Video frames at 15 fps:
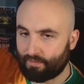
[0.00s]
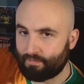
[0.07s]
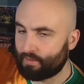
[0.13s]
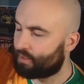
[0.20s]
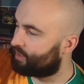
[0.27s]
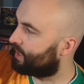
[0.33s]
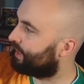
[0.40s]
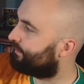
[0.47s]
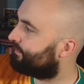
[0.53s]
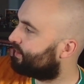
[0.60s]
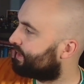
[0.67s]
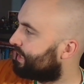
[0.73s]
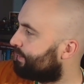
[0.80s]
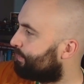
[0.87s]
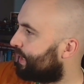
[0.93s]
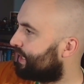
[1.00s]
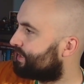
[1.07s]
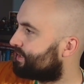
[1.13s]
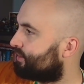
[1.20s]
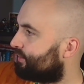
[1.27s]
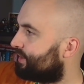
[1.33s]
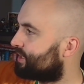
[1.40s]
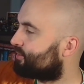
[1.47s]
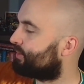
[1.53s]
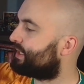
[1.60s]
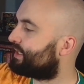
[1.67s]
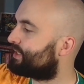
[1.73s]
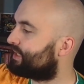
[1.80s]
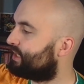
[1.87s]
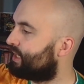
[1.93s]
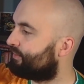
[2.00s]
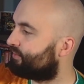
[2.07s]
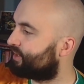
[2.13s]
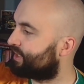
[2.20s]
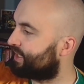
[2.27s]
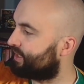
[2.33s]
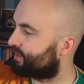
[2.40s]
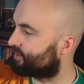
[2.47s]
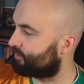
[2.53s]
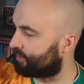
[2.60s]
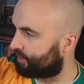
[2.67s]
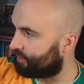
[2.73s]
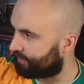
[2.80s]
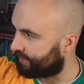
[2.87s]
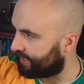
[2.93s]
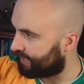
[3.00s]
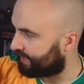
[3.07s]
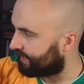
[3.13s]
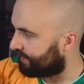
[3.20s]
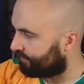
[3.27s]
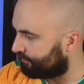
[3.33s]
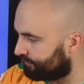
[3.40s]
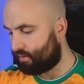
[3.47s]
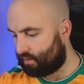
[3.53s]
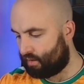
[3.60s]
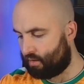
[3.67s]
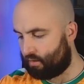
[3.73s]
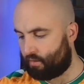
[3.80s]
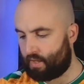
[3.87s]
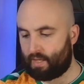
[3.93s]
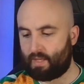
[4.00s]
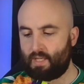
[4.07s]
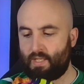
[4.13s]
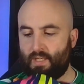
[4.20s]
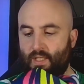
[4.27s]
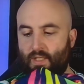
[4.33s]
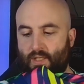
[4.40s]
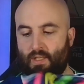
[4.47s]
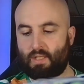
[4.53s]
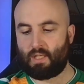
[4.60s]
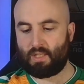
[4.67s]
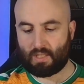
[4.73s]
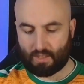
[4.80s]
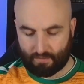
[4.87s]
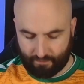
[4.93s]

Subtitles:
a funky pattern on this one. It's another Adidas one. I'll get it out. All right, this is